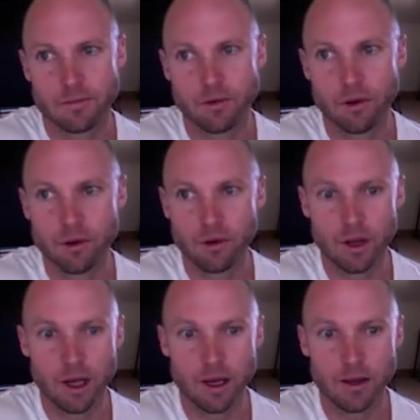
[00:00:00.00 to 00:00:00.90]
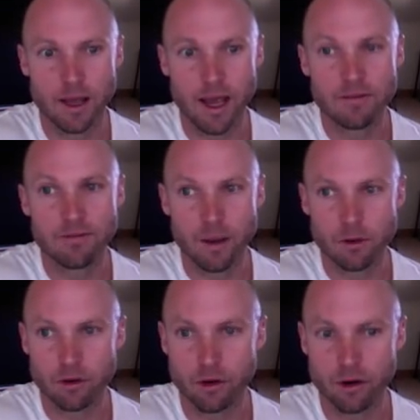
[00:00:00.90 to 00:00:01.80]
norm, uh, and
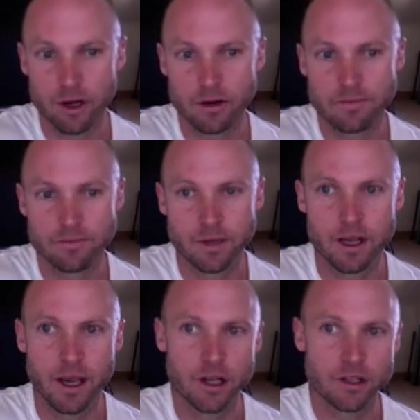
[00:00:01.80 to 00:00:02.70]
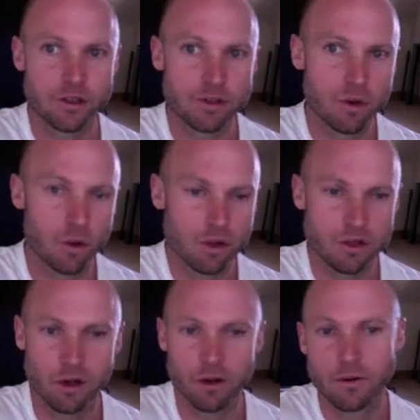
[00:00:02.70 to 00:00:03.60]
inflammatory medications,
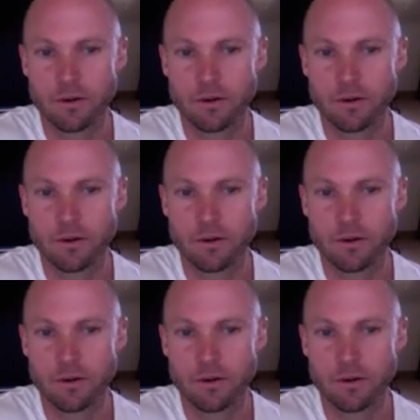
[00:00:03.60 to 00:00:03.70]
cortisone,